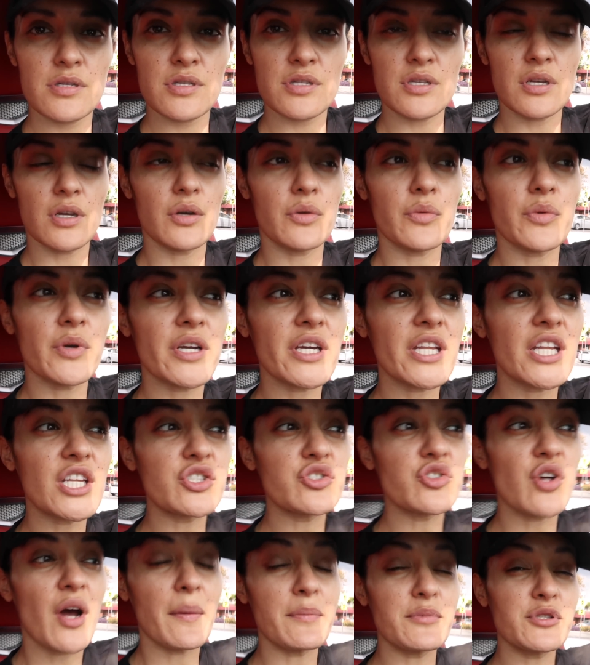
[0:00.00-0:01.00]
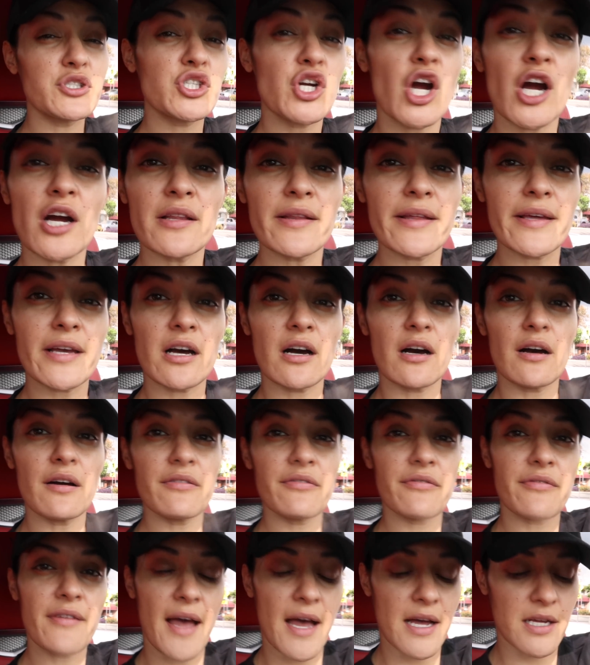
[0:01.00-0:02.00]
So we're gonna drop Charlie
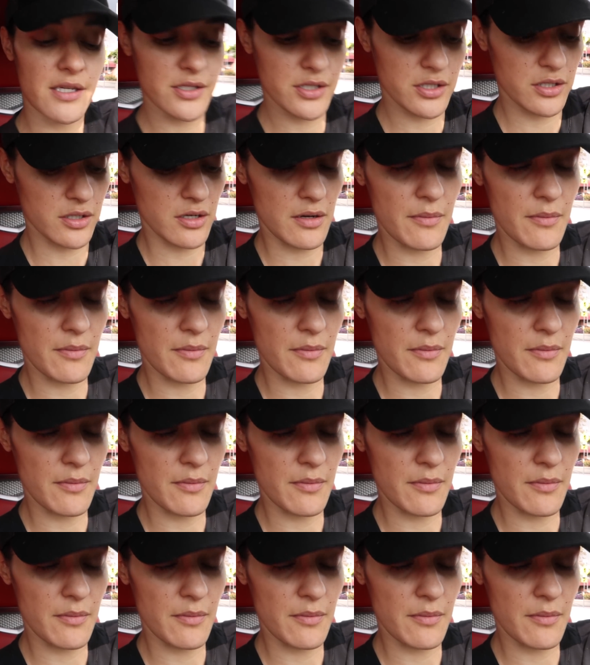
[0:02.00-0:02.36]
off after